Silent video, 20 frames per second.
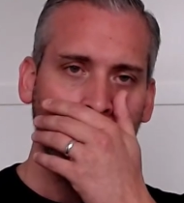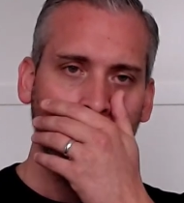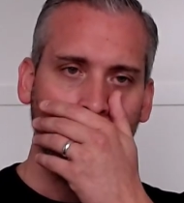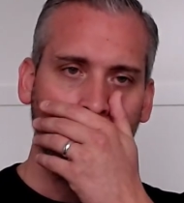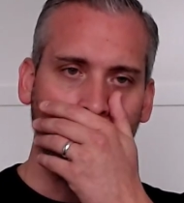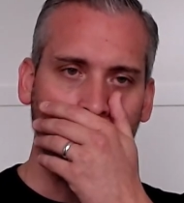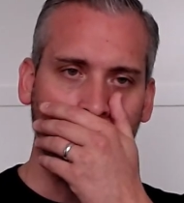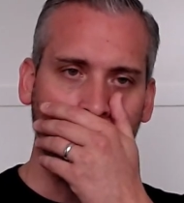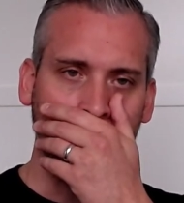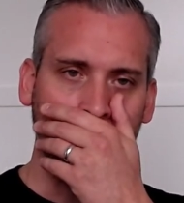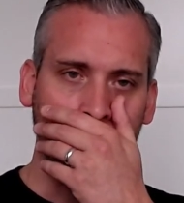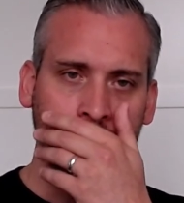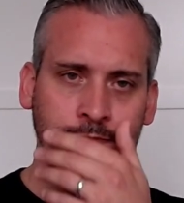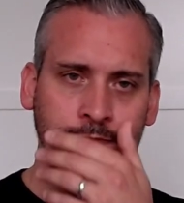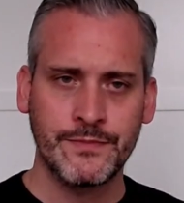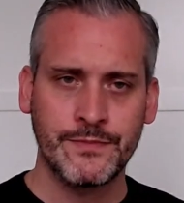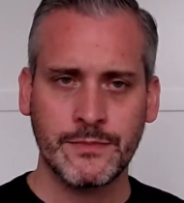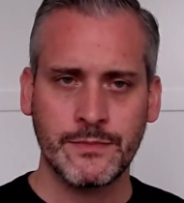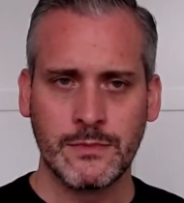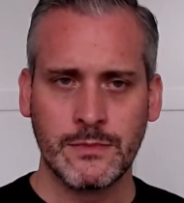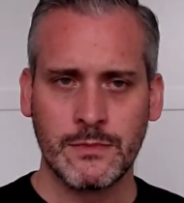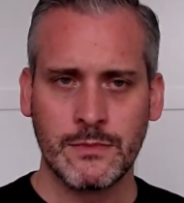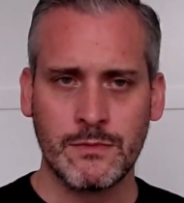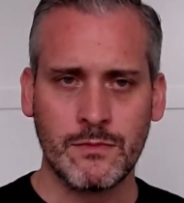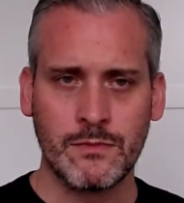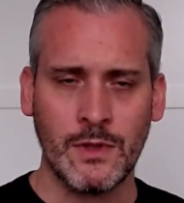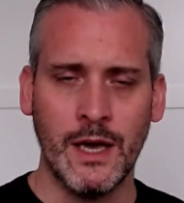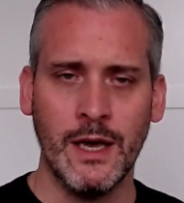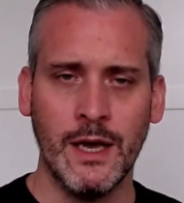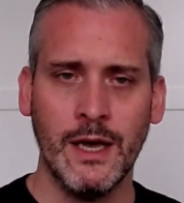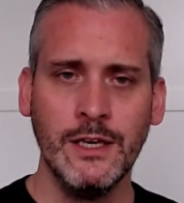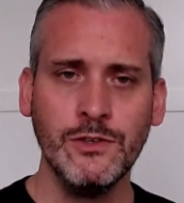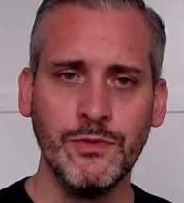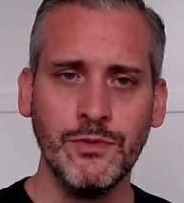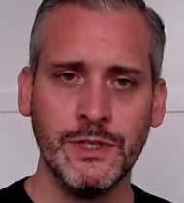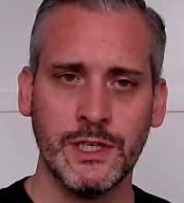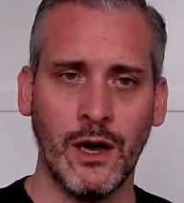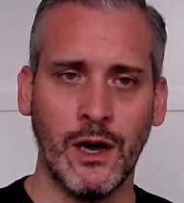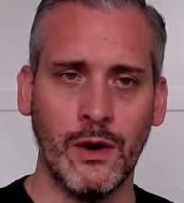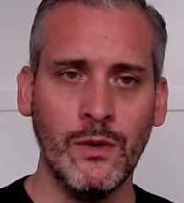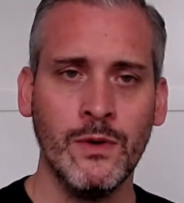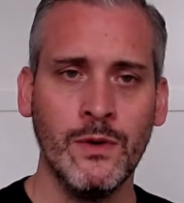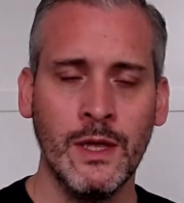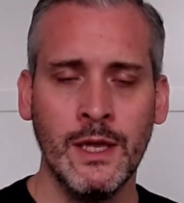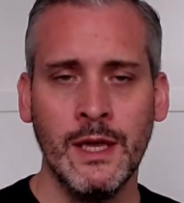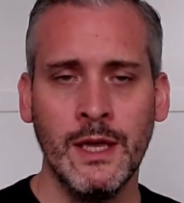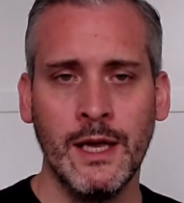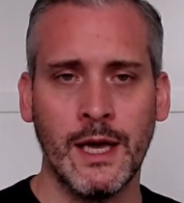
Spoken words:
As a result,